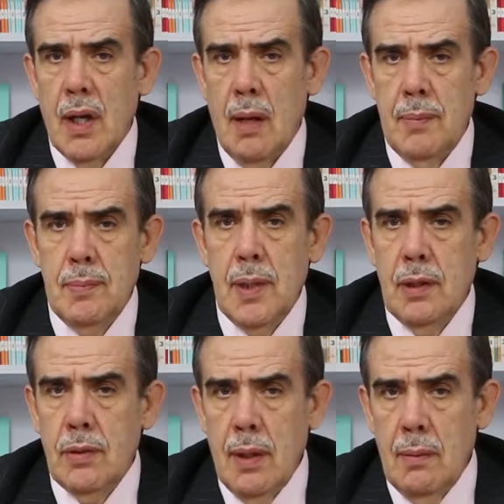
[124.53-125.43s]

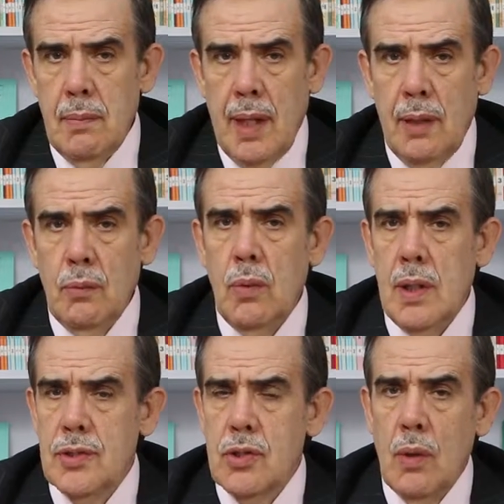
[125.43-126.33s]
Habîb-i at
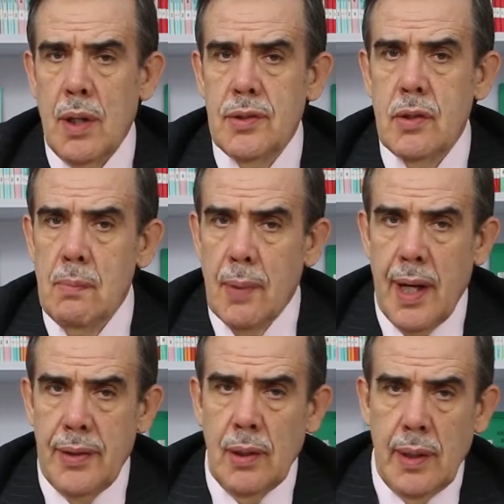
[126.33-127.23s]
once wanted to
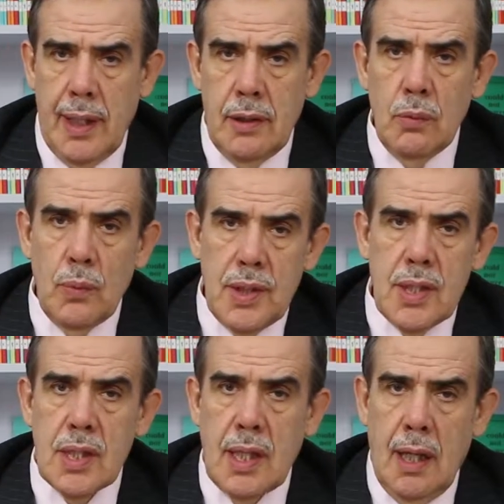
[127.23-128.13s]
buy the land on which
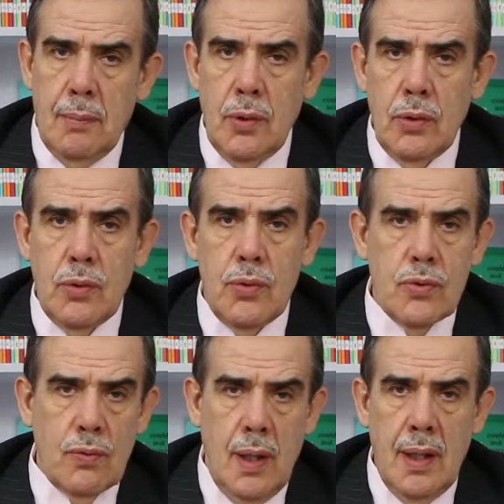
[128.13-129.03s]
his camel
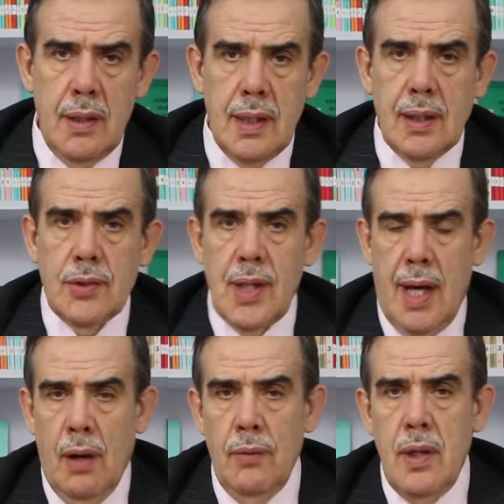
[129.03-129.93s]
Quswâ kneeled
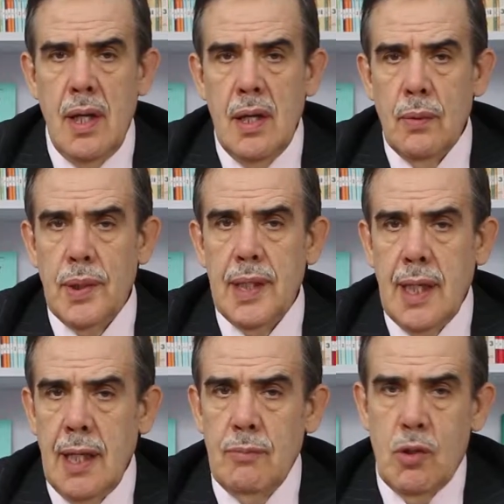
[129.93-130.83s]
down when he
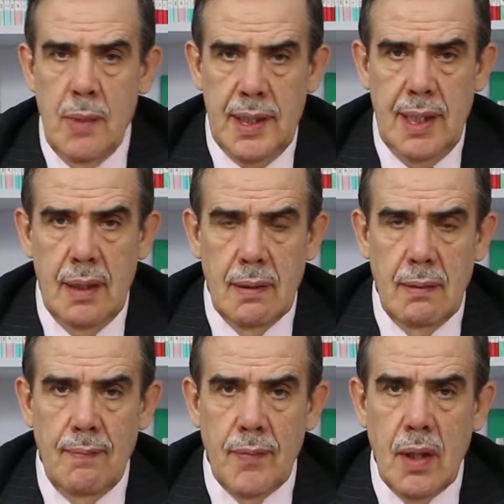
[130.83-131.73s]
came to Medina
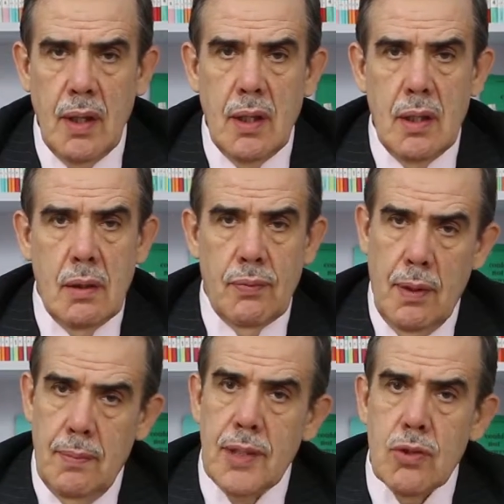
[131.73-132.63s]

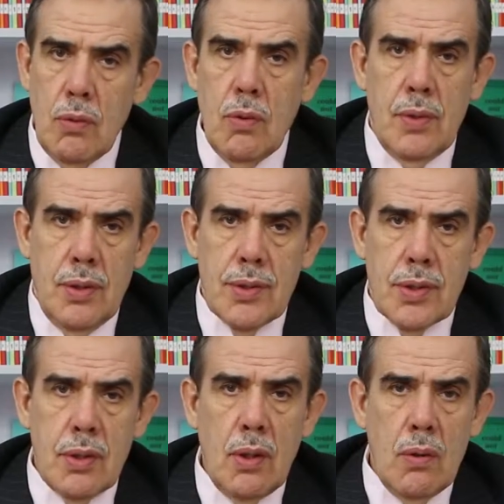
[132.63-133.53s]
from its
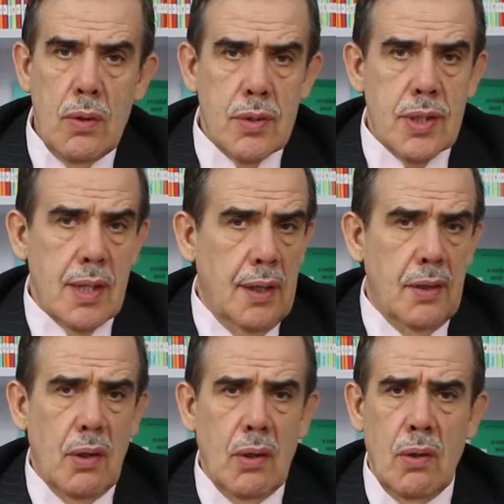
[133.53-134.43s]
owners. The owners said,
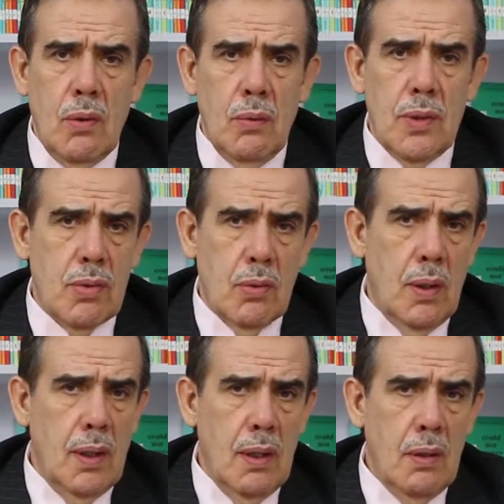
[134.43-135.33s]
"O
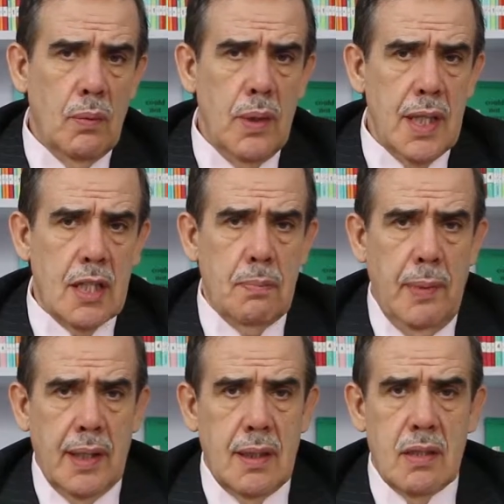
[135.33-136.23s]
Rasûlullah, we
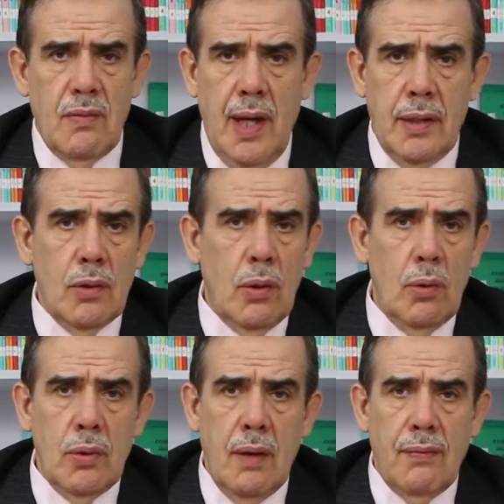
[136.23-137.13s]
expect its value
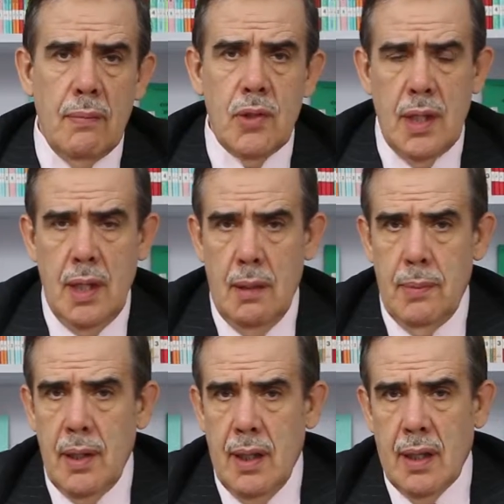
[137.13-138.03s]
only from
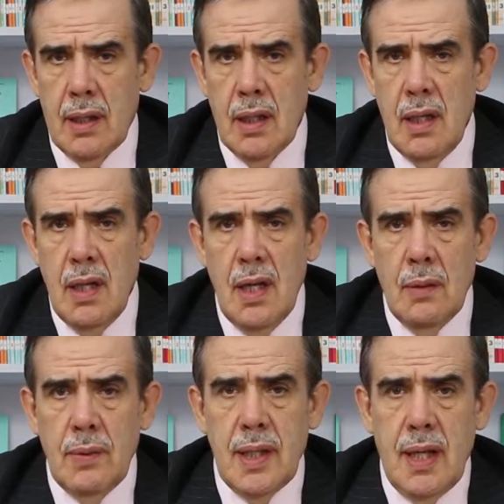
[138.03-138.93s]
Janâb-i Haqq.
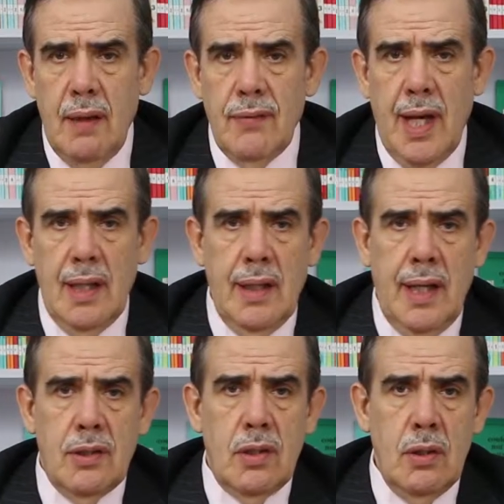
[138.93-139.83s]
We gave that
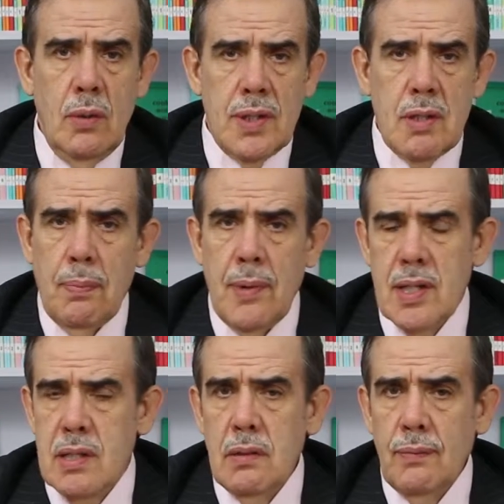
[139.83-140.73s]
land to you as a
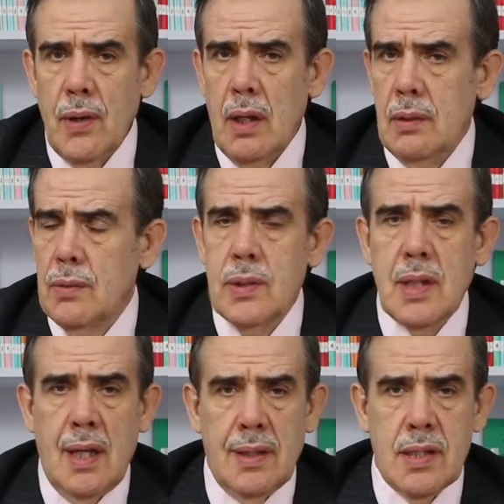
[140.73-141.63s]
present for Allahu
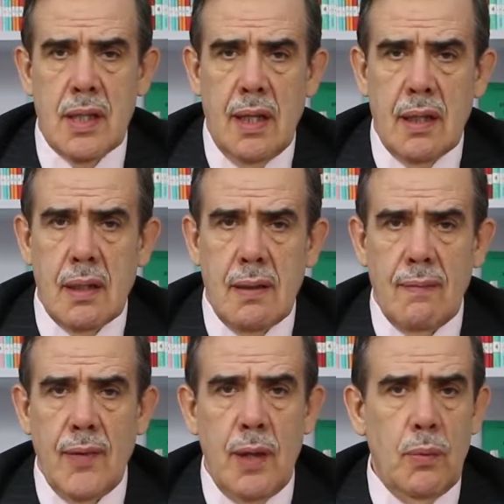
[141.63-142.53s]
Ta'ala's sake."
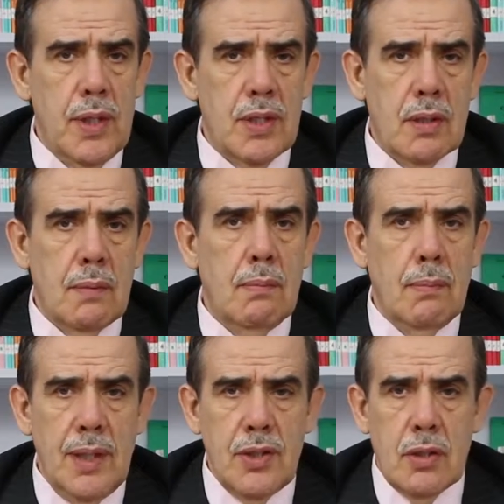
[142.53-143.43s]
They wished
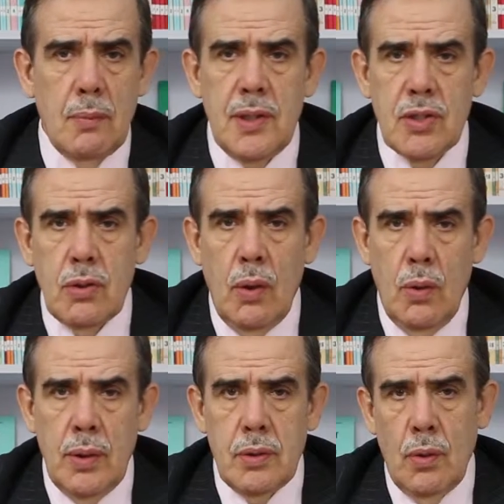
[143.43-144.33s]
much to bestow
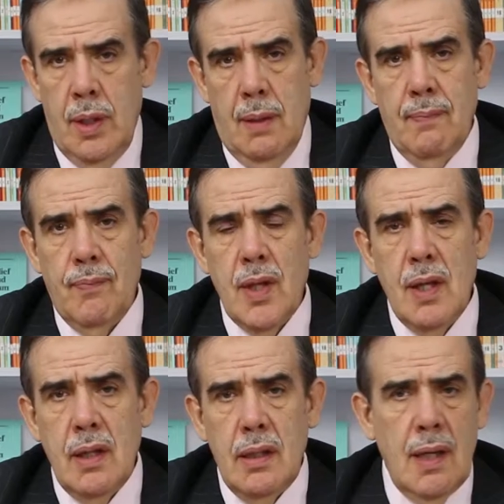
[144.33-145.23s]
it to him.
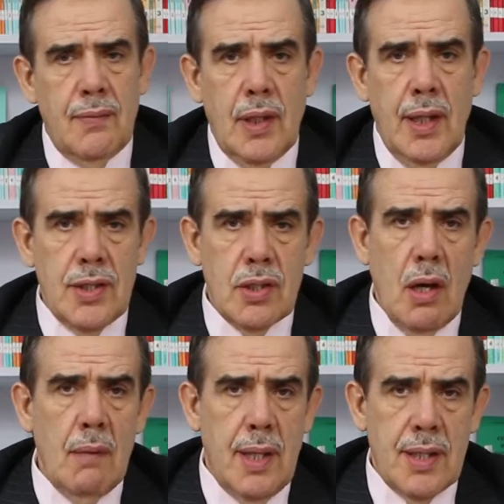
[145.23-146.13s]
Nevertheless,
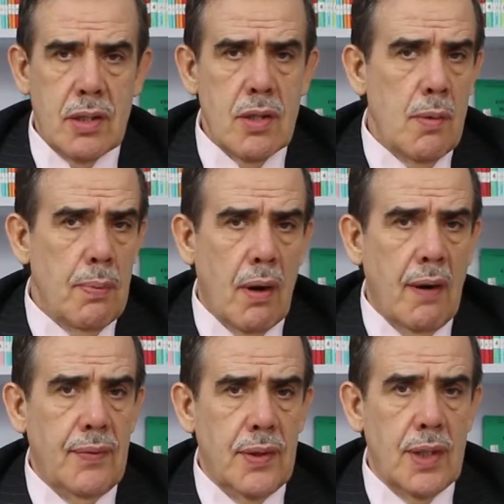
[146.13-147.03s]
our Master the
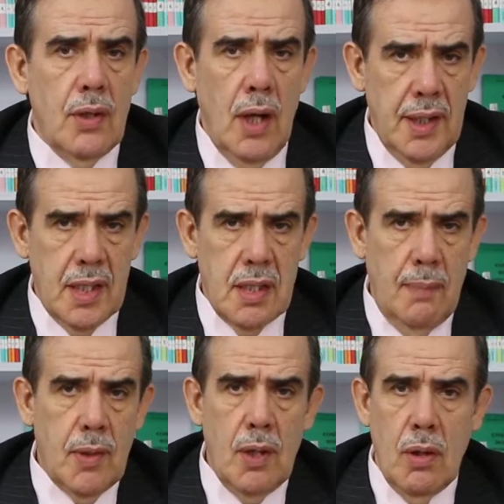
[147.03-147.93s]
Prophet did not
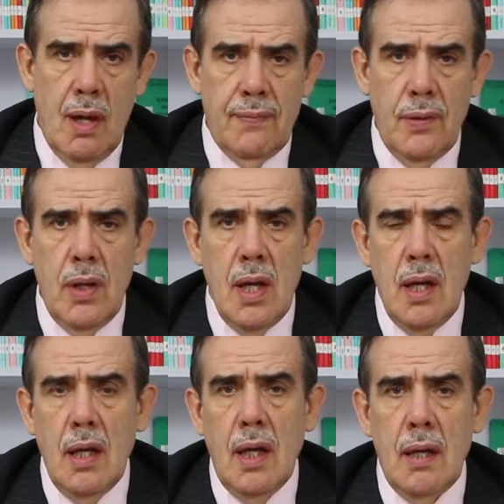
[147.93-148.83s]
accept their offer
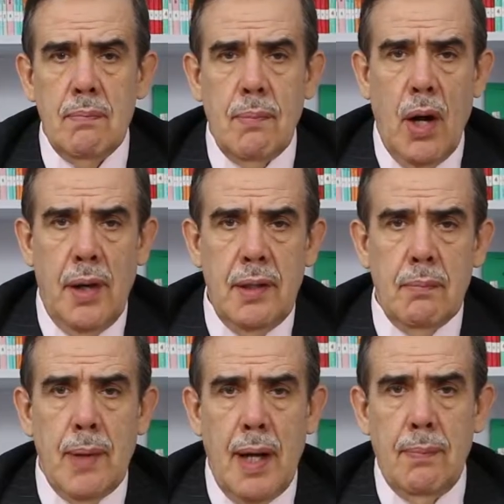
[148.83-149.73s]
and bought
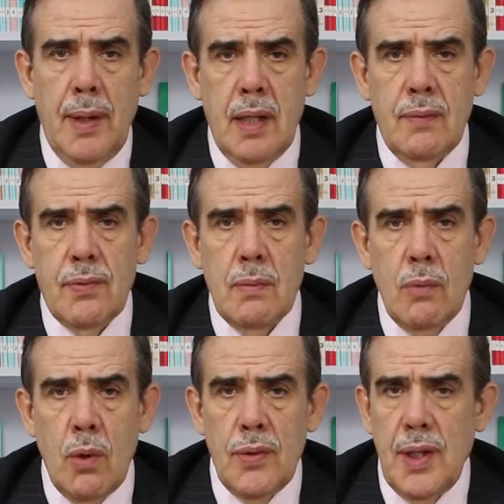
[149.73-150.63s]
it by paying for
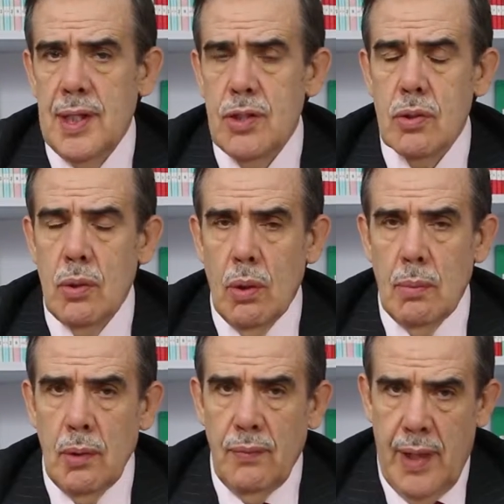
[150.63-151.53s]
more than its
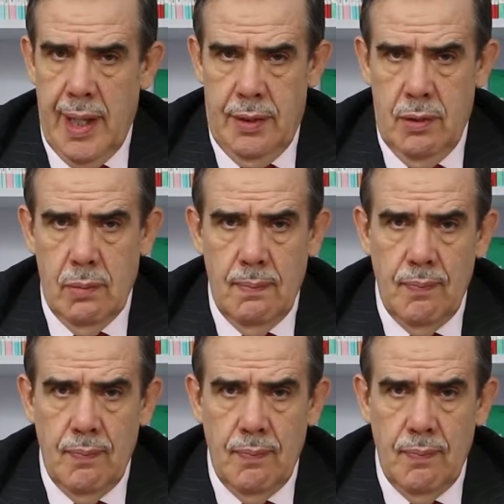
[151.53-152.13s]
normal value.